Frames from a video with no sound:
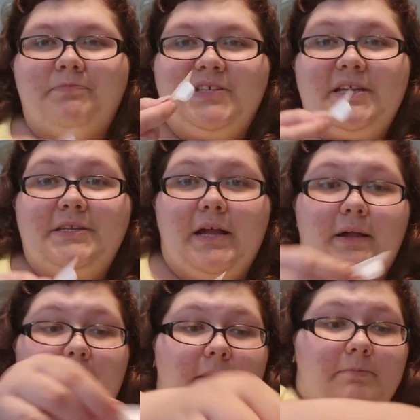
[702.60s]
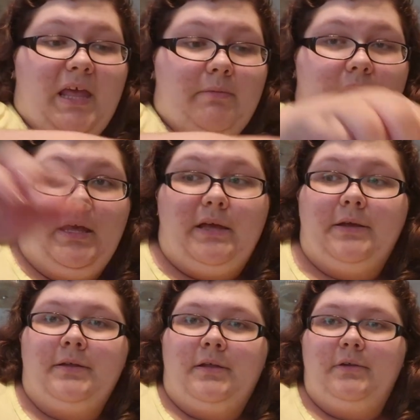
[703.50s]
Tea time, baby.
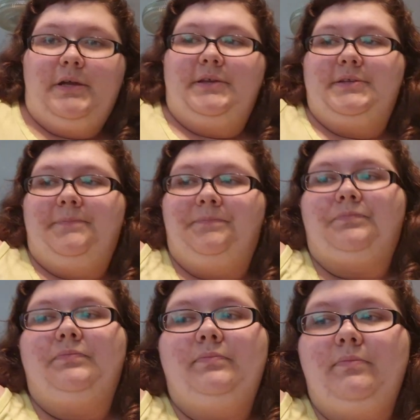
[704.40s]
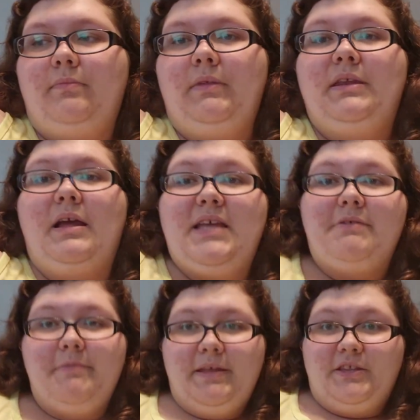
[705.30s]
Alright. Now it's time
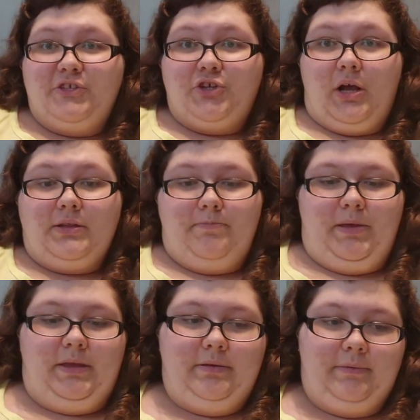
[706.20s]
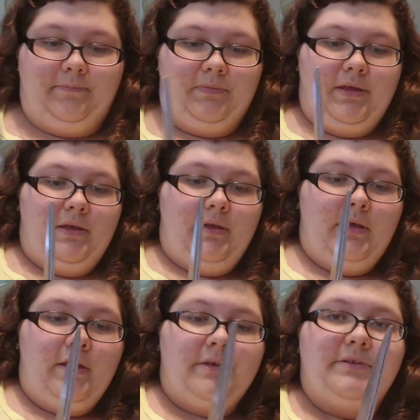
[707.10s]
to make the chocolate pen.
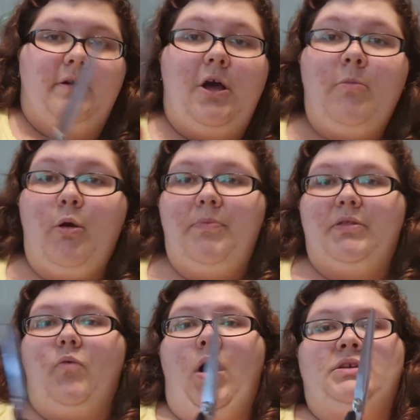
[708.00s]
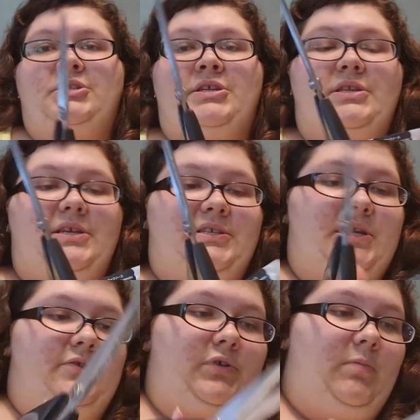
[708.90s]
So I'm hoping the Washington,
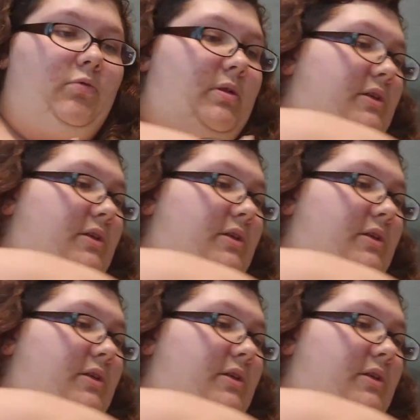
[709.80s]
D.C. trip will at